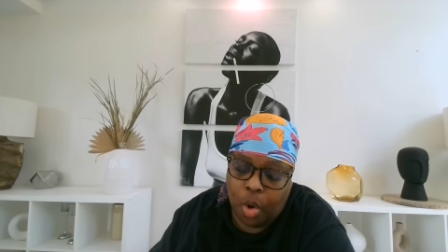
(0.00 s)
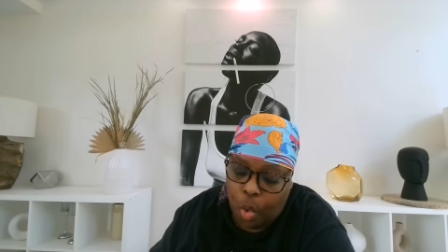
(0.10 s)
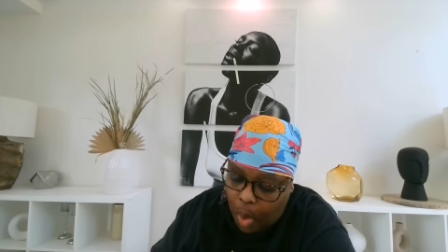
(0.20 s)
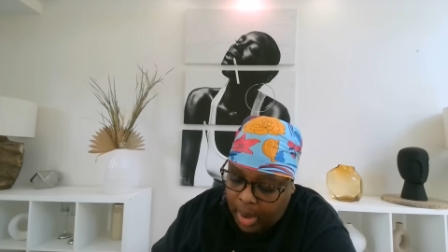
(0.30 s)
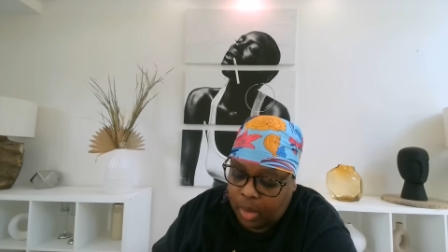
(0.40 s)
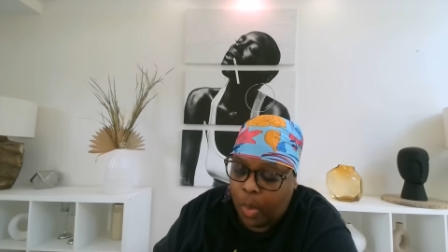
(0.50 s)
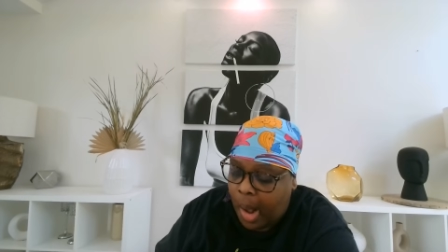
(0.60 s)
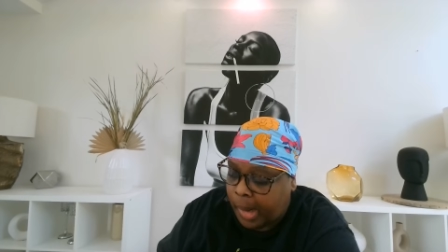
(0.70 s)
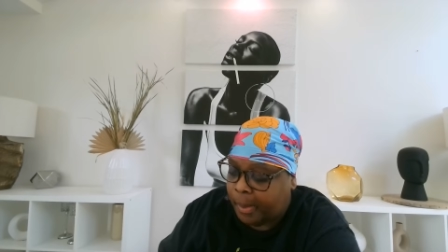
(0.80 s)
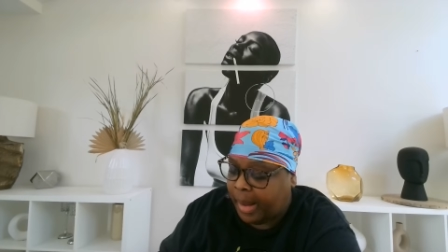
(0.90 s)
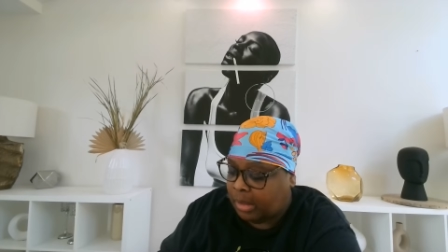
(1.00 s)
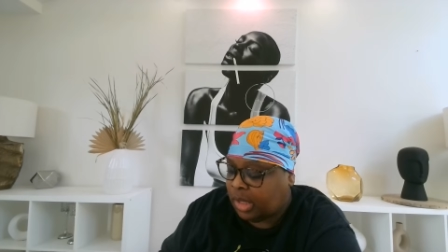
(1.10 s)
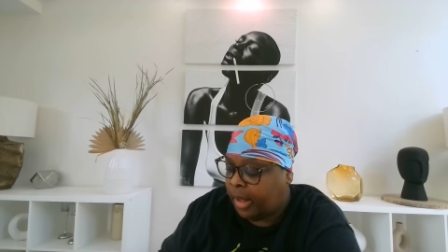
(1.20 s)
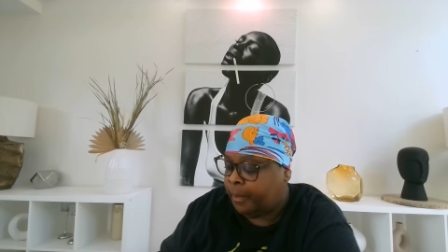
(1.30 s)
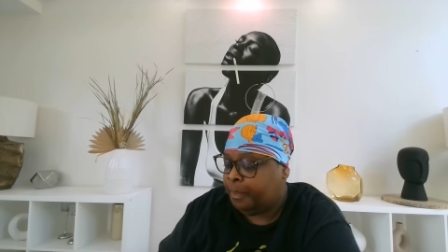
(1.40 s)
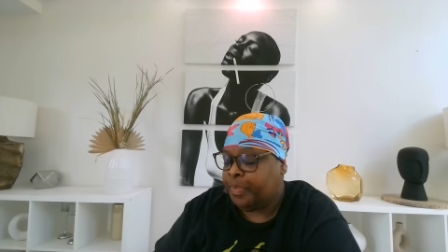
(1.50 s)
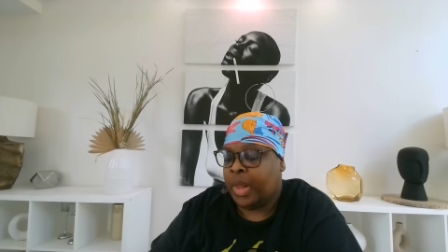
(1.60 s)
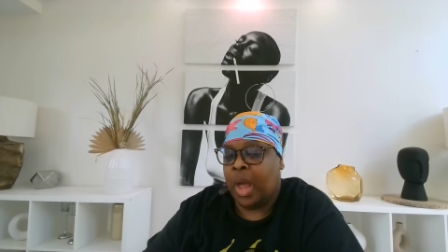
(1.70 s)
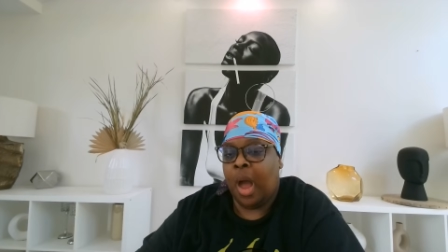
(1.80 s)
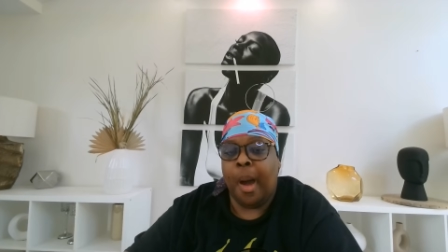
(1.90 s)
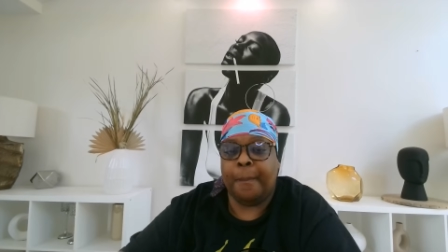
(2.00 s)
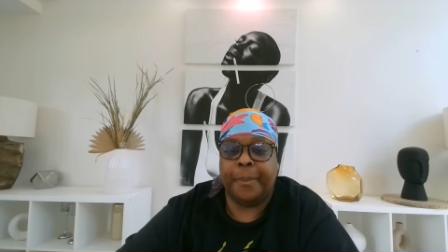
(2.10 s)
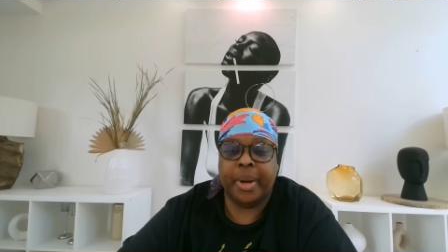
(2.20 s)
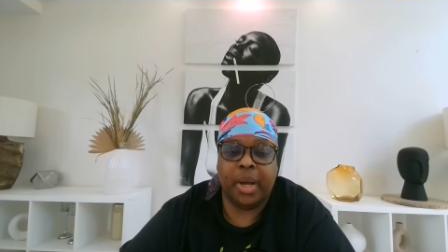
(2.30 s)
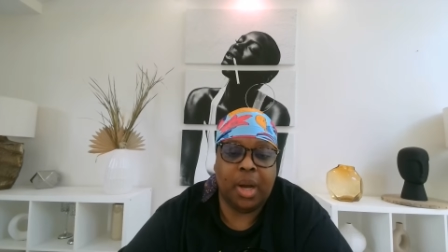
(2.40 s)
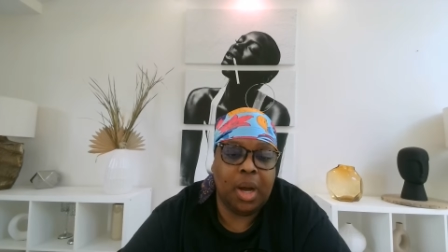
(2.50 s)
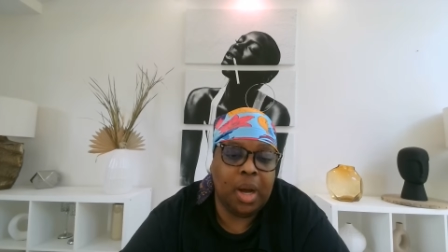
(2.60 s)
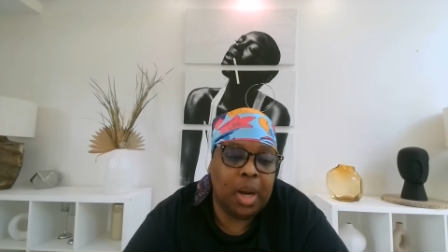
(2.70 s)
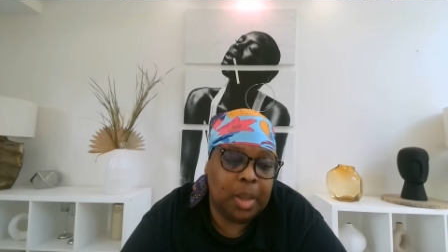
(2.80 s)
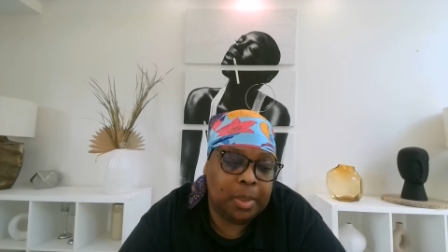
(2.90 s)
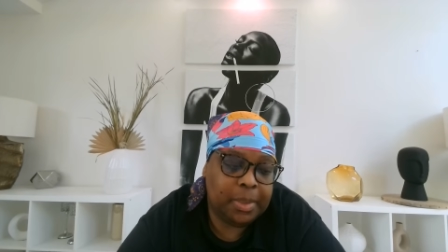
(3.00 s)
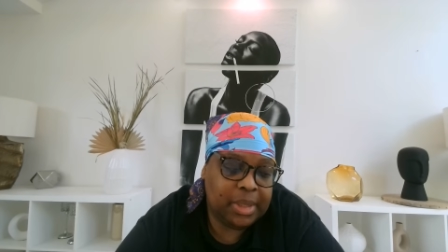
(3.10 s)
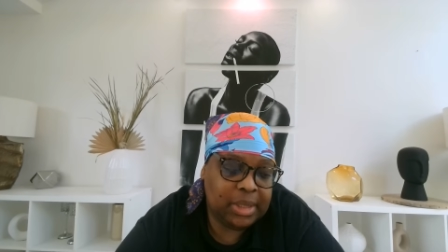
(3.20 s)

quite a while about that. But um,